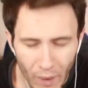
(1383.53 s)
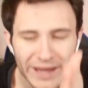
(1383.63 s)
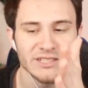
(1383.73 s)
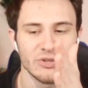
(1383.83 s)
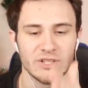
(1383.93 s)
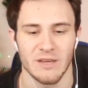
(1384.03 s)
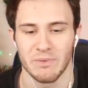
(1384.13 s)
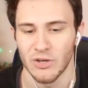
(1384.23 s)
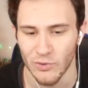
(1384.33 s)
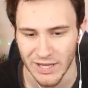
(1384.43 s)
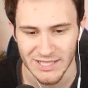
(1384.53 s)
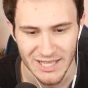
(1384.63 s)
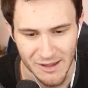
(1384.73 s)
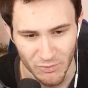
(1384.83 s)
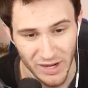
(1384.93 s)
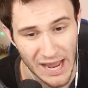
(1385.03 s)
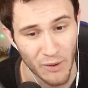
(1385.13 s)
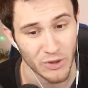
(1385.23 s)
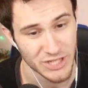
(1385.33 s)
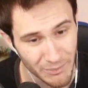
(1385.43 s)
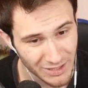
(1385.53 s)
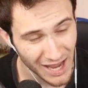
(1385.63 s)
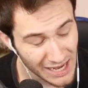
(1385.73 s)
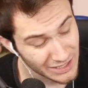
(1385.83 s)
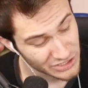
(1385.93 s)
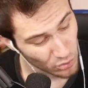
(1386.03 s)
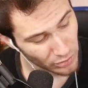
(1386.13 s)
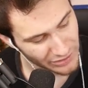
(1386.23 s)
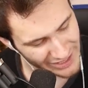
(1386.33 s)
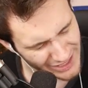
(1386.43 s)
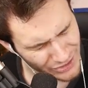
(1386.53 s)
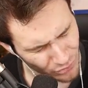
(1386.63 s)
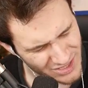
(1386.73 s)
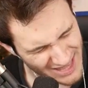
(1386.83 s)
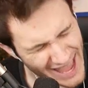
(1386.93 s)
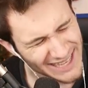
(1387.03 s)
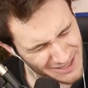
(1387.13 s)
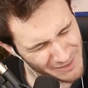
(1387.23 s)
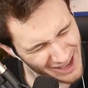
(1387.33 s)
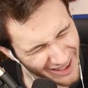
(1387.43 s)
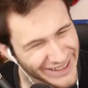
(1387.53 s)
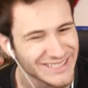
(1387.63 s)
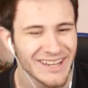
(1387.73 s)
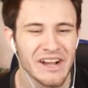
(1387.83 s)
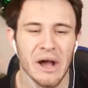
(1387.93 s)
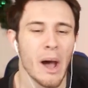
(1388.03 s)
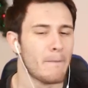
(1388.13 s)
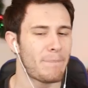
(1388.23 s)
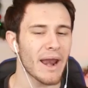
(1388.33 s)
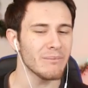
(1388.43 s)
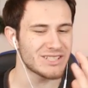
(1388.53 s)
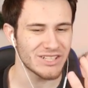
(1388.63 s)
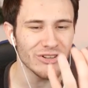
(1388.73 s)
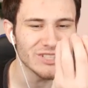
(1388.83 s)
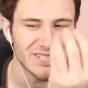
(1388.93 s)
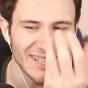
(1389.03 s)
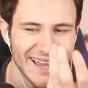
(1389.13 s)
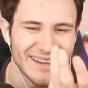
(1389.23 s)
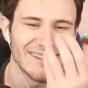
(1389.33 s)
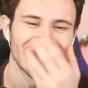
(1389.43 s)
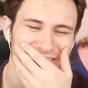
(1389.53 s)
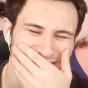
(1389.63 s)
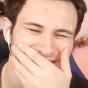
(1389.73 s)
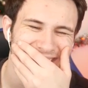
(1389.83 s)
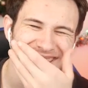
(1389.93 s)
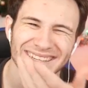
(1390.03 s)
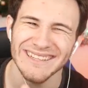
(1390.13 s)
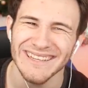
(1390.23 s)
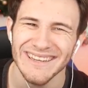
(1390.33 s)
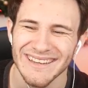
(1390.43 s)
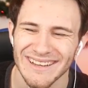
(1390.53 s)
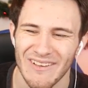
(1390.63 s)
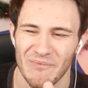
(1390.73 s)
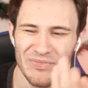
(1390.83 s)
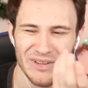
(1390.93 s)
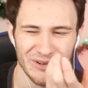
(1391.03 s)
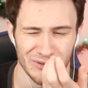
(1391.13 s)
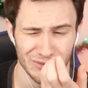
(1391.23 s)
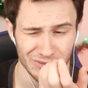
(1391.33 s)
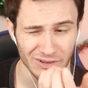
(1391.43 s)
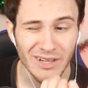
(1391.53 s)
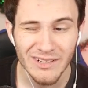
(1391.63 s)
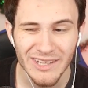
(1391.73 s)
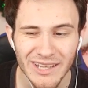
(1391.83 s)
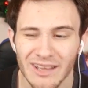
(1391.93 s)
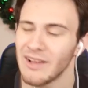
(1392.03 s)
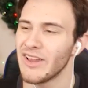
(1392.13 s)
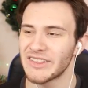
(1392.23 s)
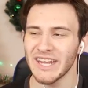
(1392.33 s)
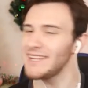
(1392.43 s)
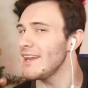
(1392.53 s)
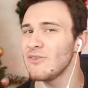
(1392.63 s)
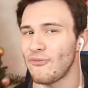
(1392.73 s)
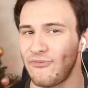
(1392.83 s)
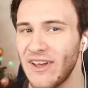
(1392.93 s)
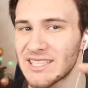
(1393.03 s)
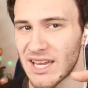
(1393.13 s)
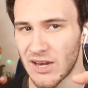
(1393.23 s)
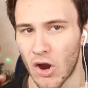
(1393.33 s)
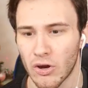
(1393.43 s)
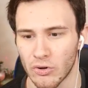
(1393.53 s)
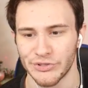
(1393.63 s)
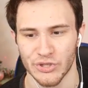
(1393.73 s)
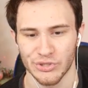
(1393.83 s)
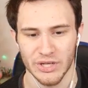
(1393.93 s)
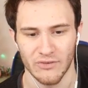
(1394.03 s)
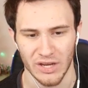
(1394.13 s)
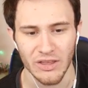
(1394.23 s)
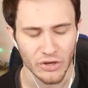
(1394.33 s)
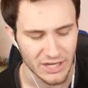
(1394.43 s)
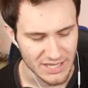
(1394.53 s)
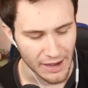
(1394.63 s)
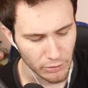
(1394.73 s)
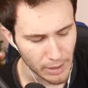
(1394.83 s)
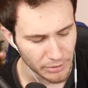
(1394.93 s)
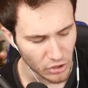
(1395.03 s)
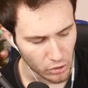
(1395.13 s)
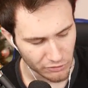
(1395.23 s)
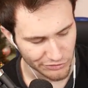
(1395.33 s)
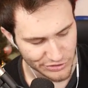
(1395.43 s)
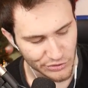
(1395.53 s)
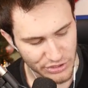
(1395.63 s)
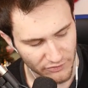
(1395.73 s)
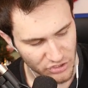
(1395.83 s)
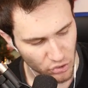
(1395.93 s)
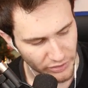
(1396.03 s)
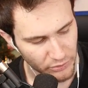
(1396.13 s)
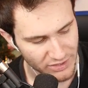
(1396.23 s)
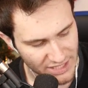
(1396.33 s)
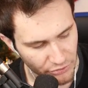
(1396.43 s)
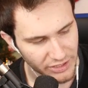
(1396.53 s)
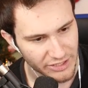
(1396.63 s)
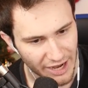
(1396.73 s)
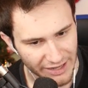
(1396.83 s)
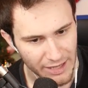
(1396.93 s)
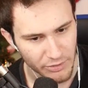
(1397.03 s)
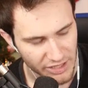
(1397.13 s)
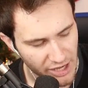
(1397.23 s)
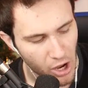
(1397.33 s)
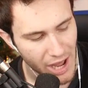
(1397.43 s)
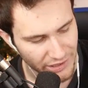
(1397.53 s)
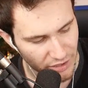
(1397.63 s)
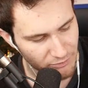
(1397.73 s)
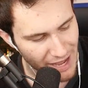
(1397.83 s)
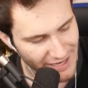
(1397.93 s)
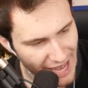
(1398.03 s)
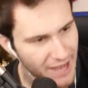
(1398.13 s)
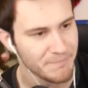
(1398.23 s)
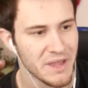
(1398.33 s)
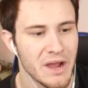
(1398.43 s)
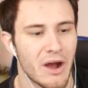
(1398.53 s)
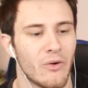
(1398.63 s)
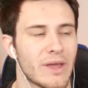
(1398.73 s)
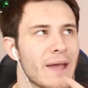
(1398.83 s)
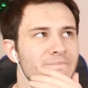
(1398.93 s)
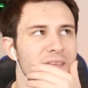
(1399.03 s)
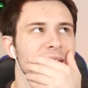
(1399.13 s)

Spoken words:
way too deep into a kid's game right now, which I'm kind of sort of leaning towards that, to be honest. But I'm still just like, really? Really? Like, they didn't fix it in Heart Gold and Soul Silver either, because I remember the Heart Gold and Soul Silver Soul Link with Dylan, you're not a gamer, yeehaw, I love my dad, okay?